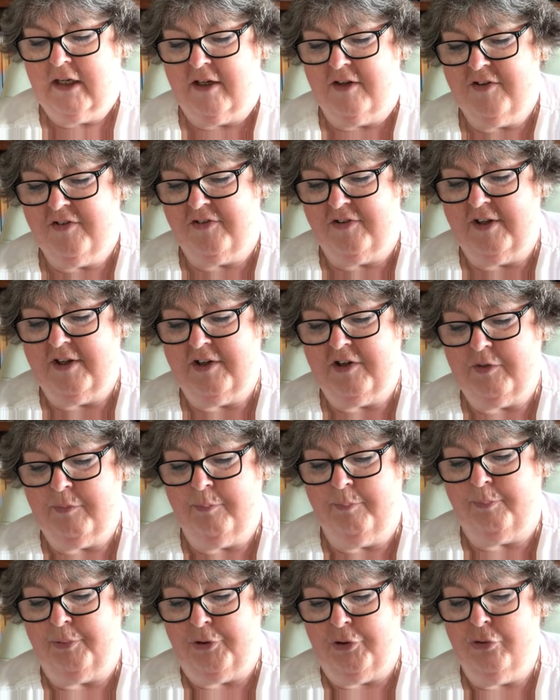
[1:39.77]
"Consider
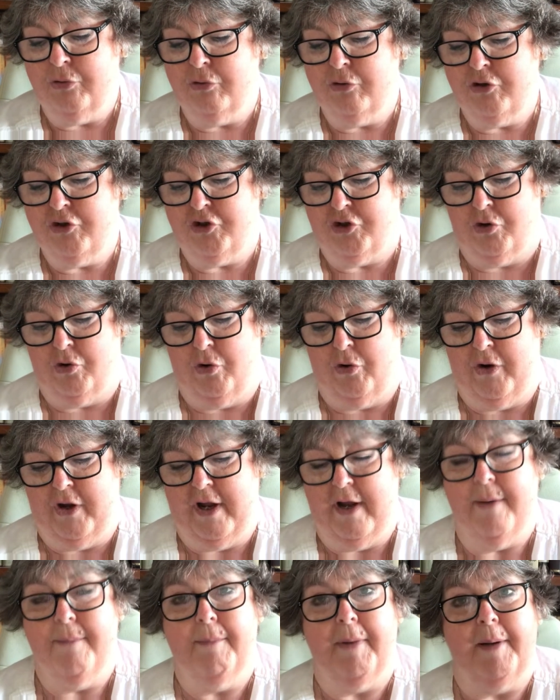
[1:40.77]
it pure
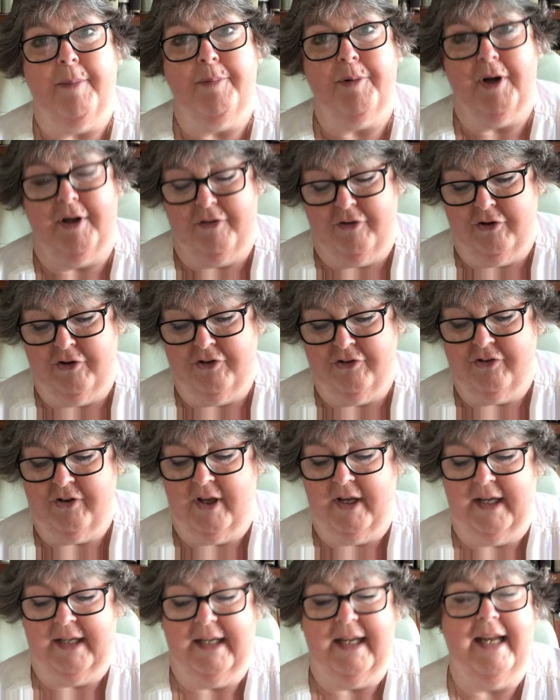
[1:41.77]
joy, my
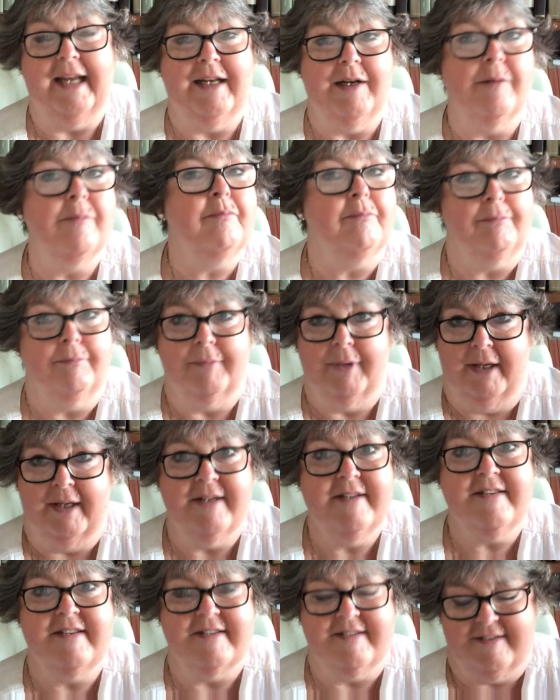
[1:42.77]
brothers," again,
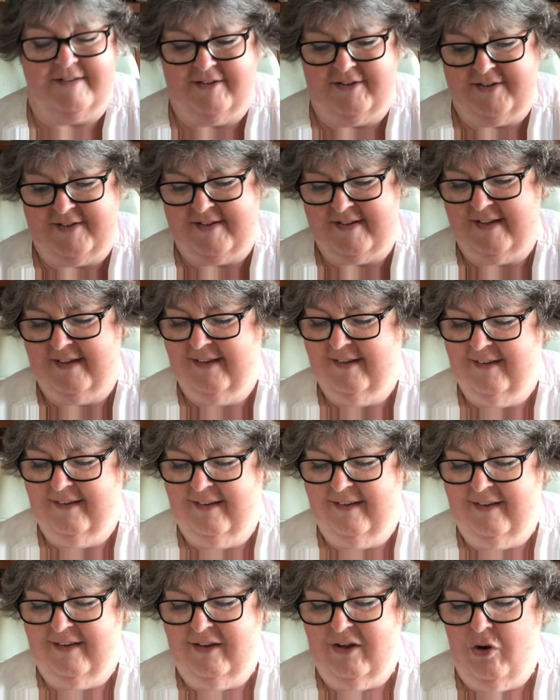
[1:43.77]
"and sisters,
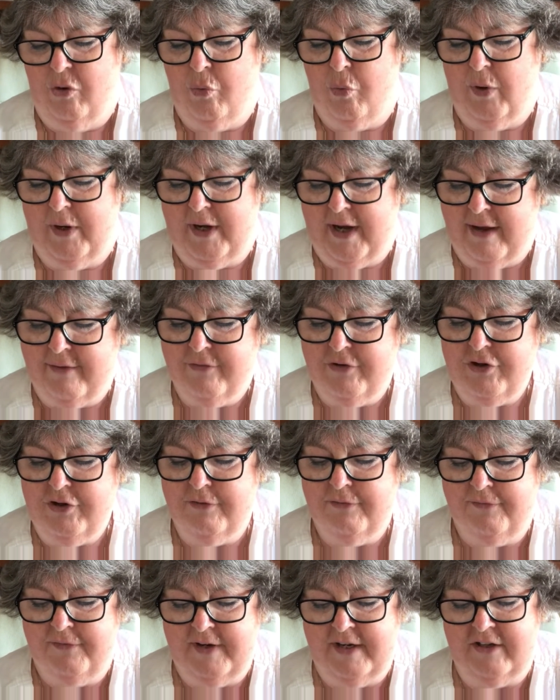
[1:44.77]
whenever
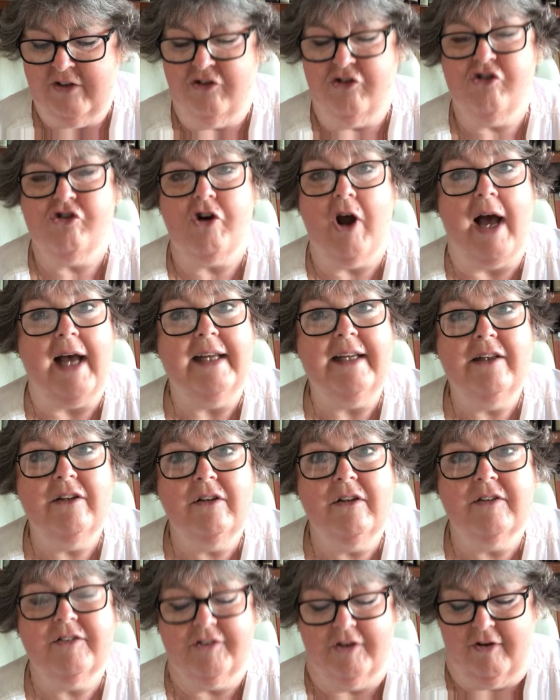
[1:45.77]
you face
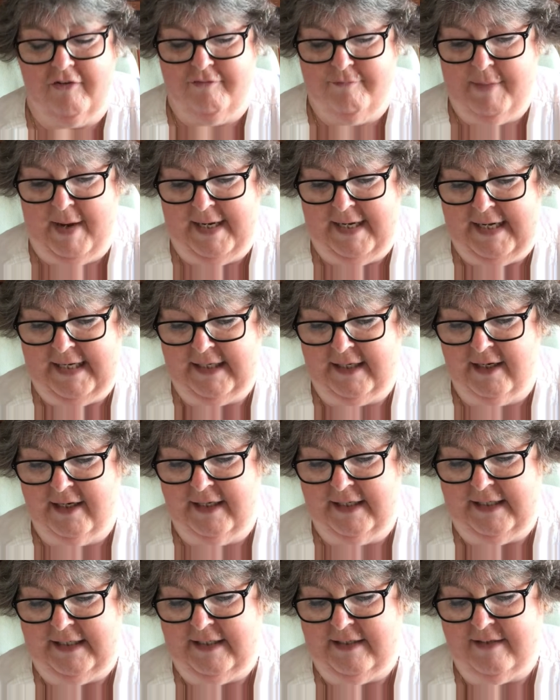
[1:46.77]
trials of many
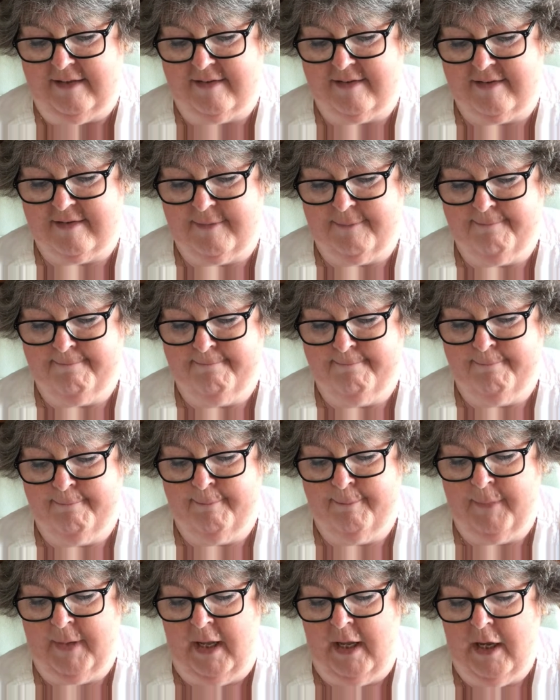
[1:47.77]
kinds,
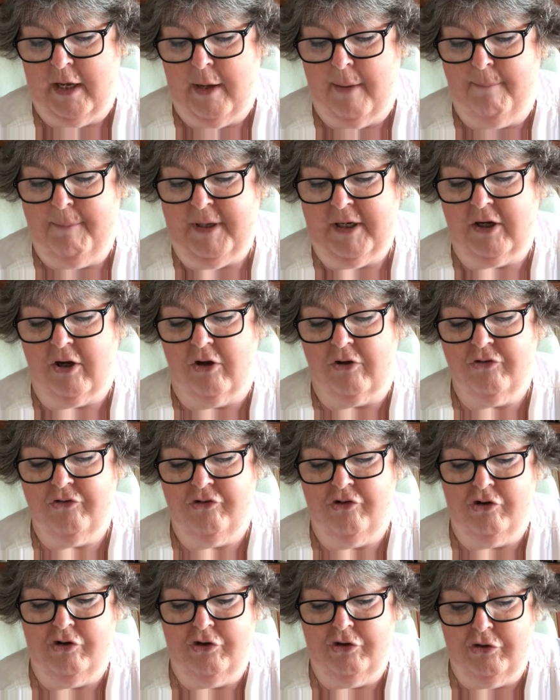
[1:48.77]

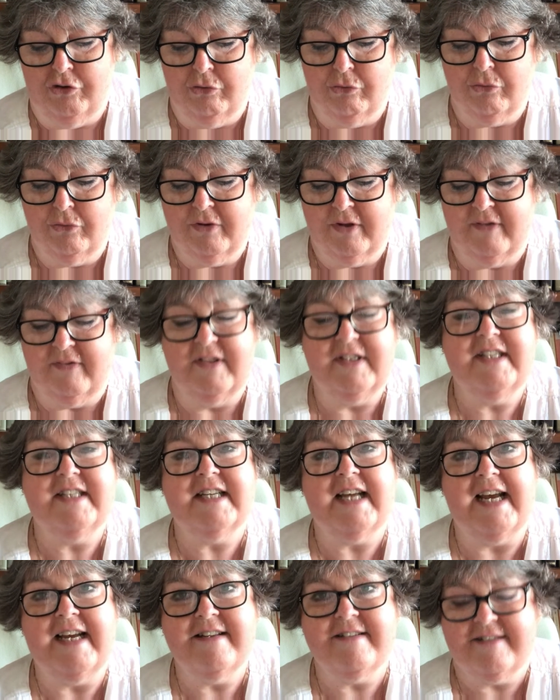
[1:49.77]
because you know that the
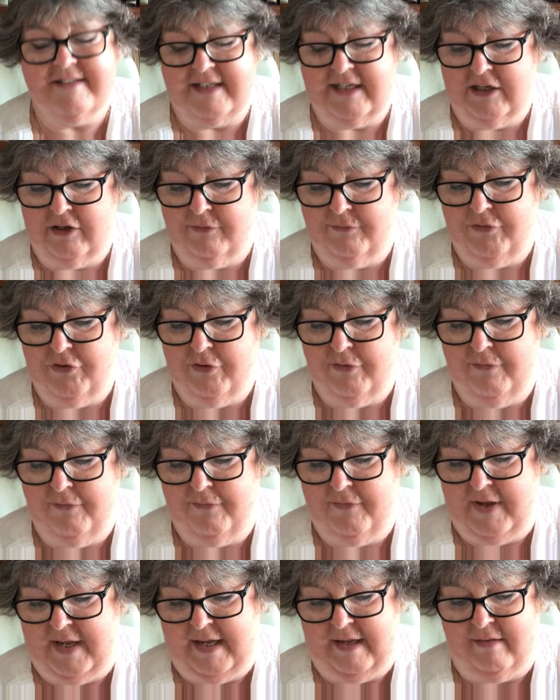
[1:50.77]
testing of your
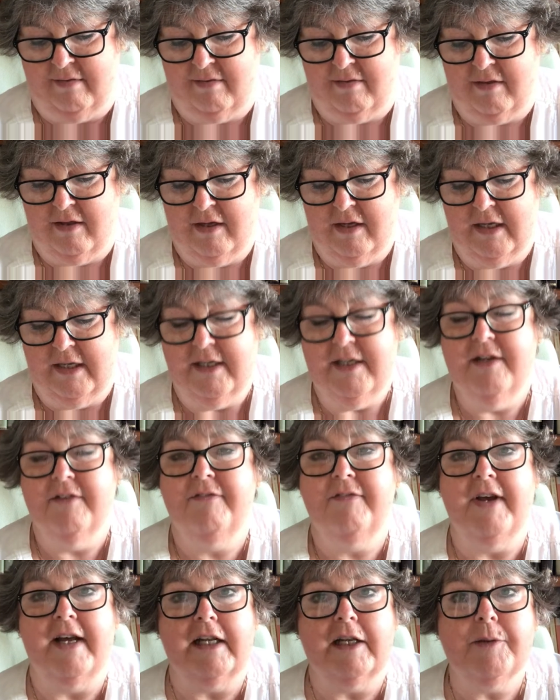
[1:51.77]
faith
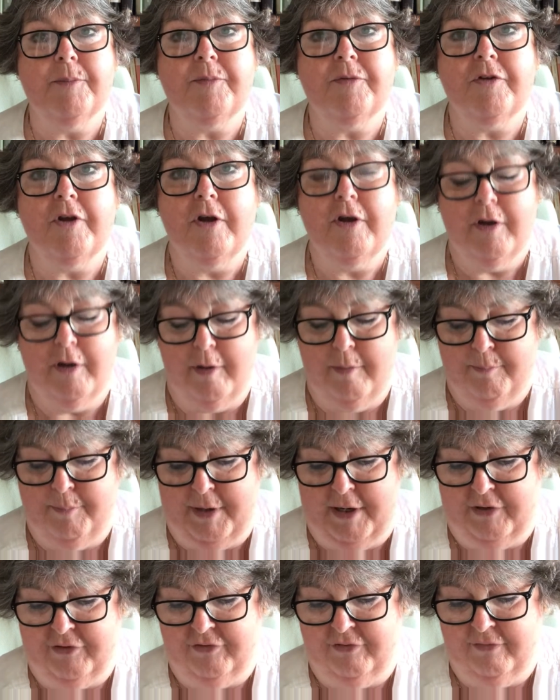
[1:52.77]
develops
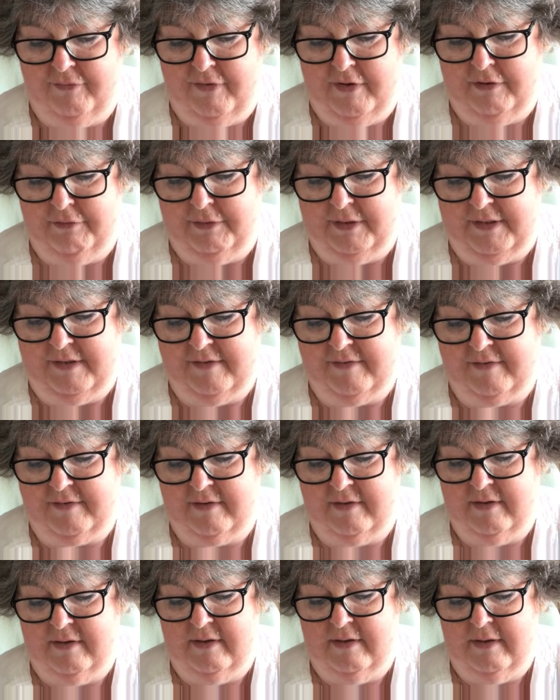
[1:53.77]

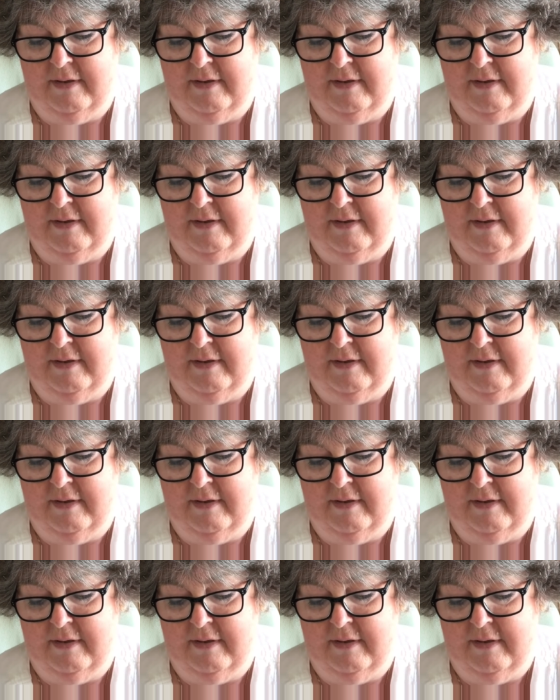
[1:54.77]
perseverance.